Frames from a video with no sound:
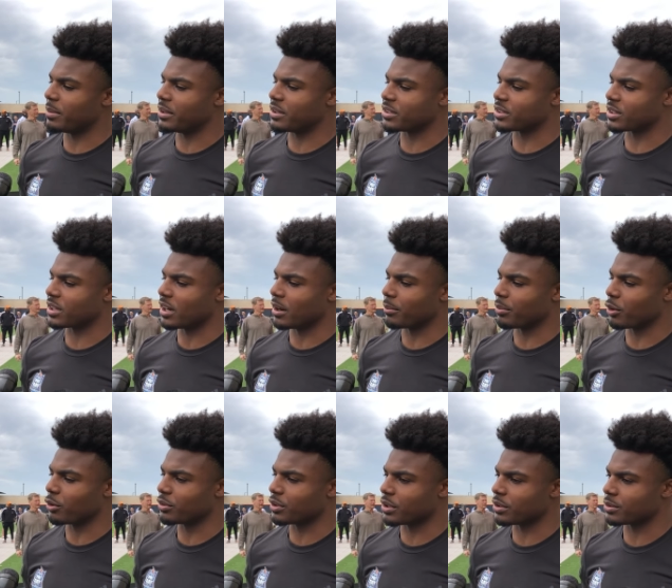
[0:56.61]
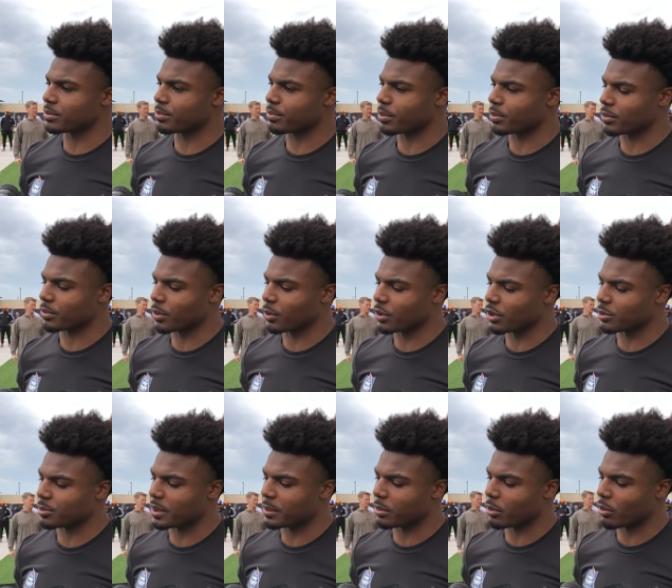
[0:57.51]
just to come prove those people